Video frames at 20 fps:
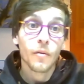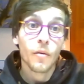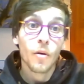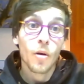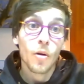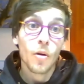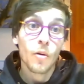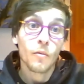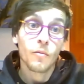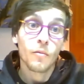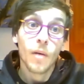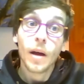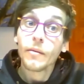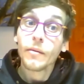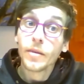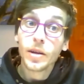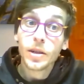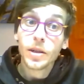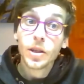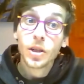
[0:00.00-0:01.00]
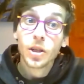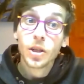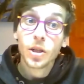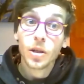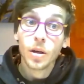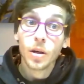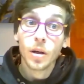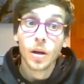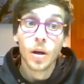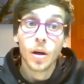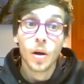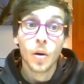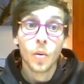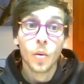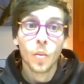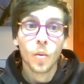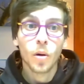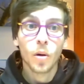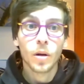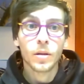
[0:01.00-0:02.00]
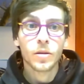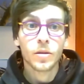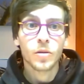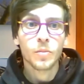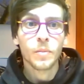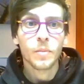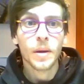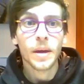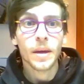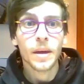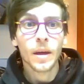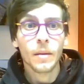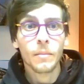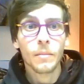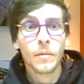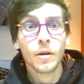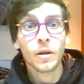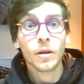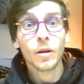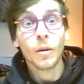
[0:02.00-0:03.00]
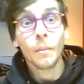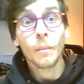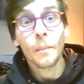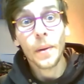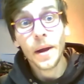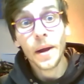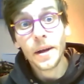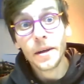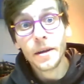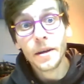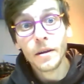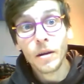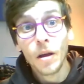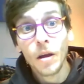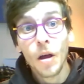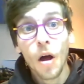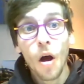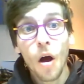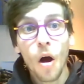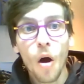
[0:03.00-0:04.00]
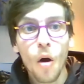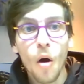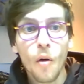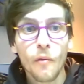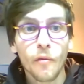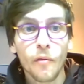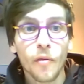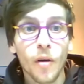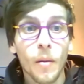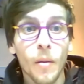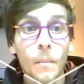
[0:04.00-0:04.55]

for Ravage were to make him a companion of